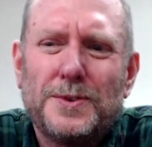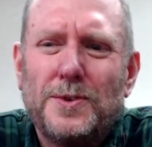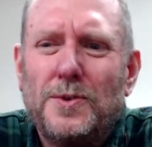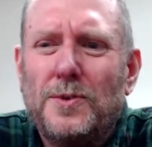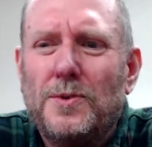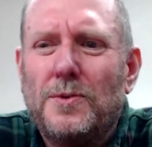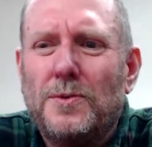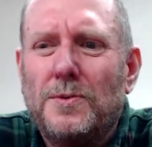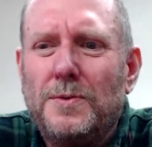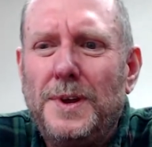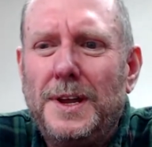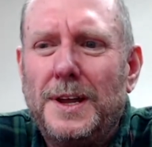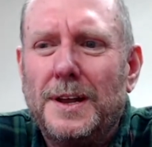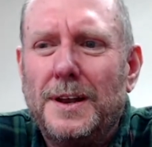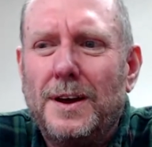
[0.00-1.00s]
we
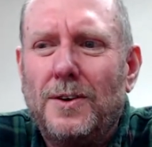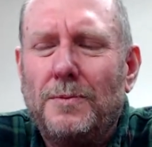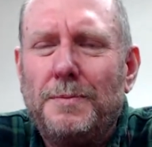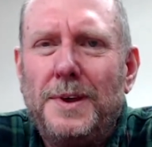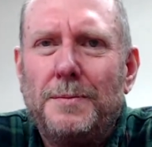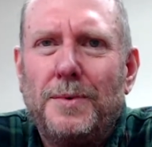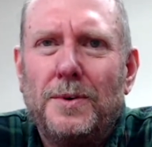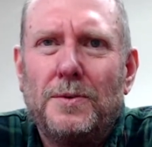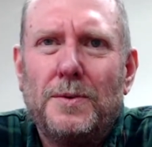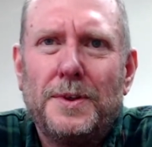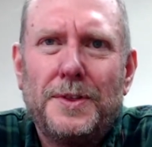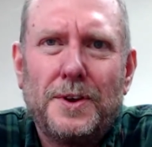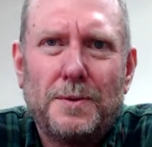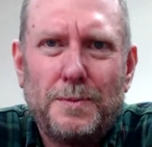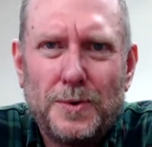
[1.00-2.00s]
can help people with
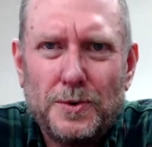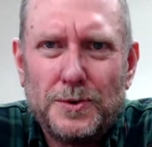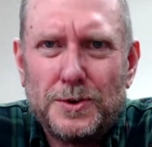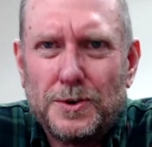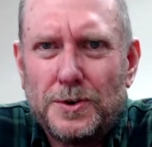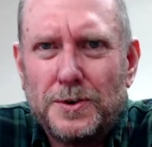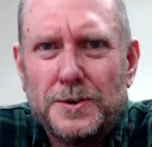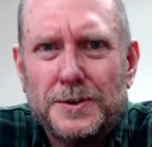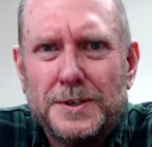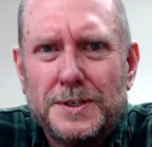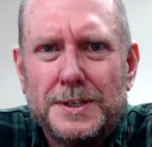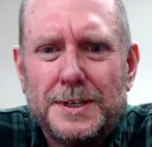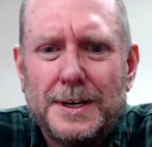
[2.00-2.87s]
their brochures,